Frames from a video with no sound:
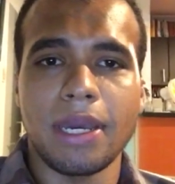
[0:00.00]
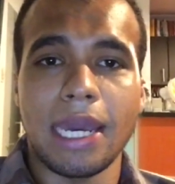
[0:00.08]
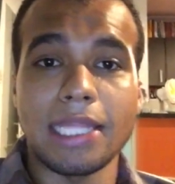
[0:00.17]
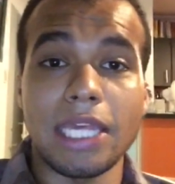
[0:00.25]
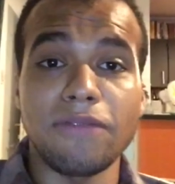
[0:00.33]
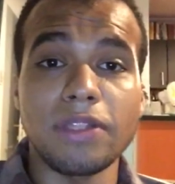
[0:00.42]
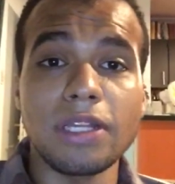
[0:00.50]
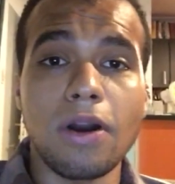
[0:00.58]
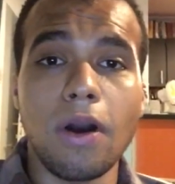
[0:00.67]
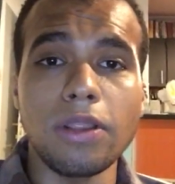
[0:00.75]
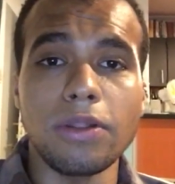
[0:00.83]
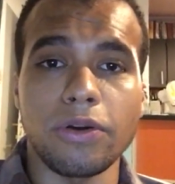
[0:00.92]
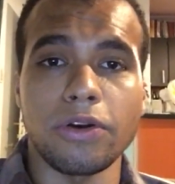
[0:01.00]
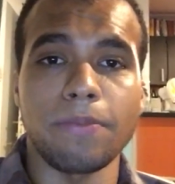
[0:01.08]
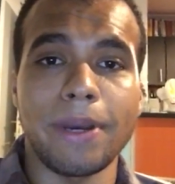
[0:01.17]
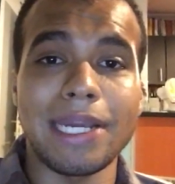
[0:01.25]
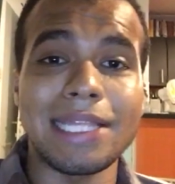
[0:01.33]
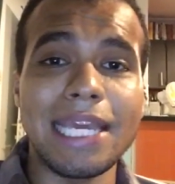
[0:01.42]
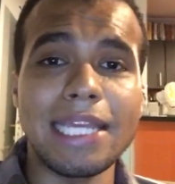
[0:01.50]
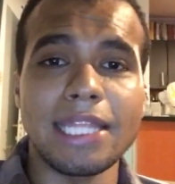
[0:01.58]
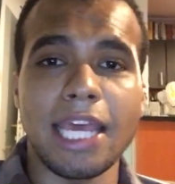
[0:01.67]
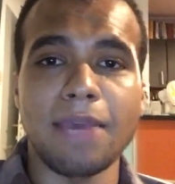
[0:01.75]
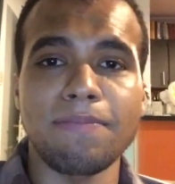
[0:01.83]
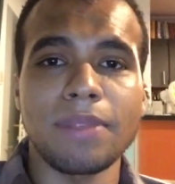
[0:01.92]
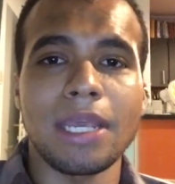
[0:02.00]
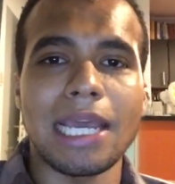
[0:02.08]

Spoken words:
and even called her by a nickname